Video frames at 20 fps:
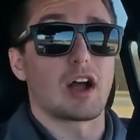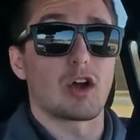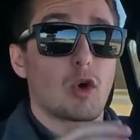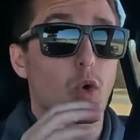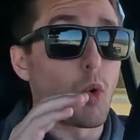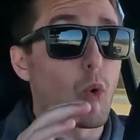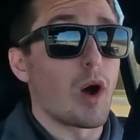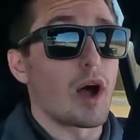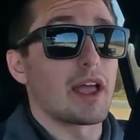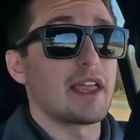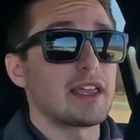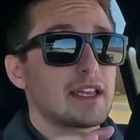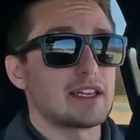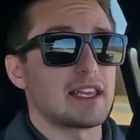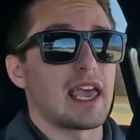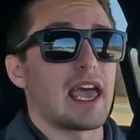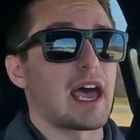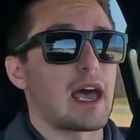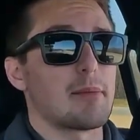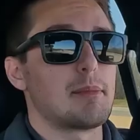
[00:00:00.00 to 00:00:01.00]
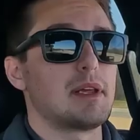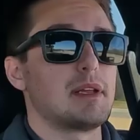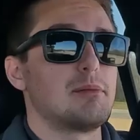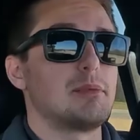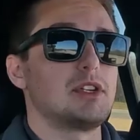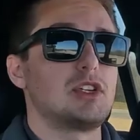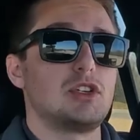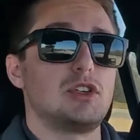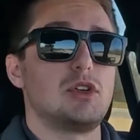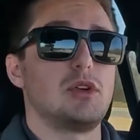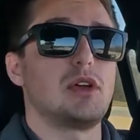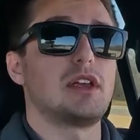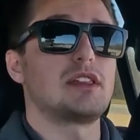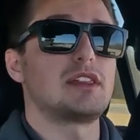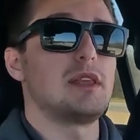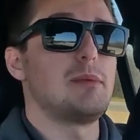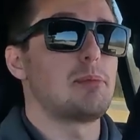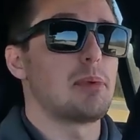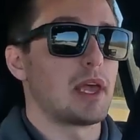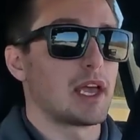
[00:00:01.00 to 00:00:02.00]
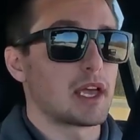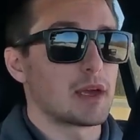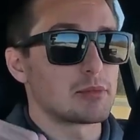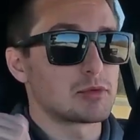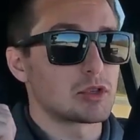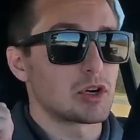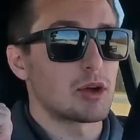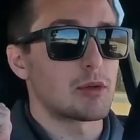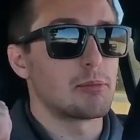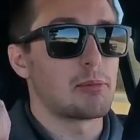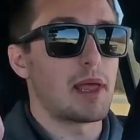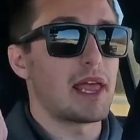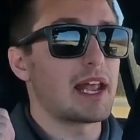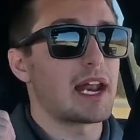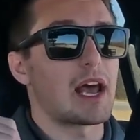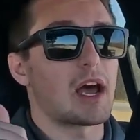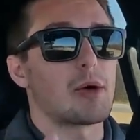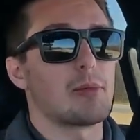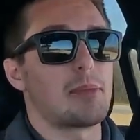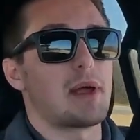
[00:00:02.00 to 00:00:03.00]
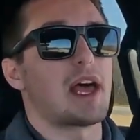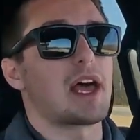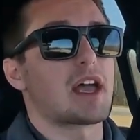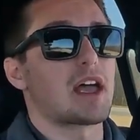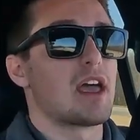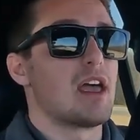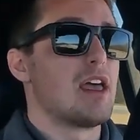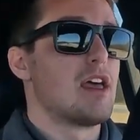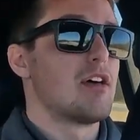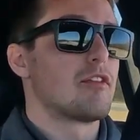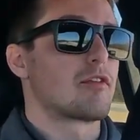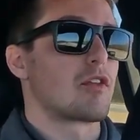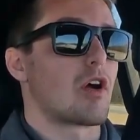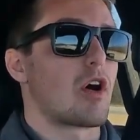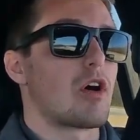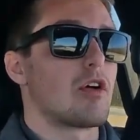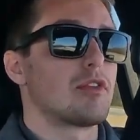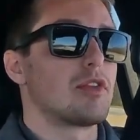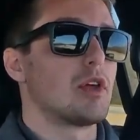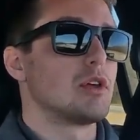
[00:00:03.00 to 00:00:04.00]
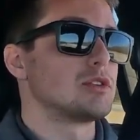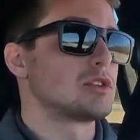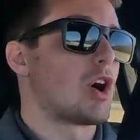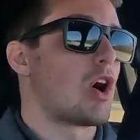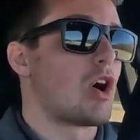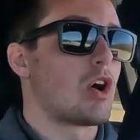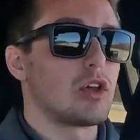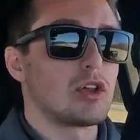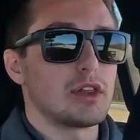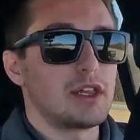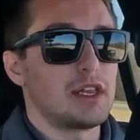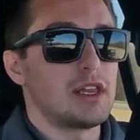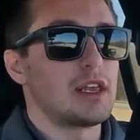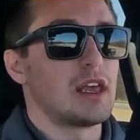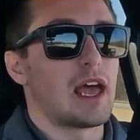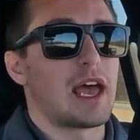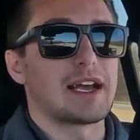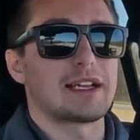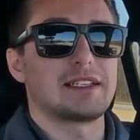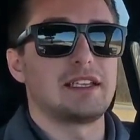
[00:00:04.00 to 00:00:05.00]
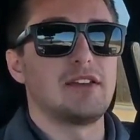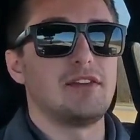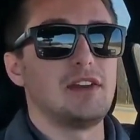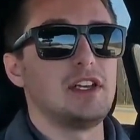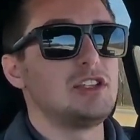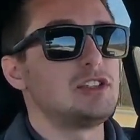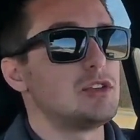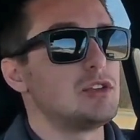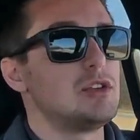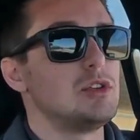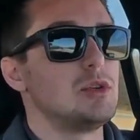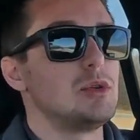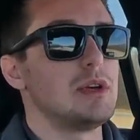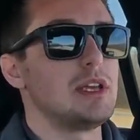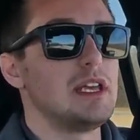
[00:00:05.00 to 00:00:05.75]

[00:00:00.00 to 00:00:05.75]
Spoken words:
quiet cabin, but you do get the pickup truck bed out back for all of those hauling activities you do,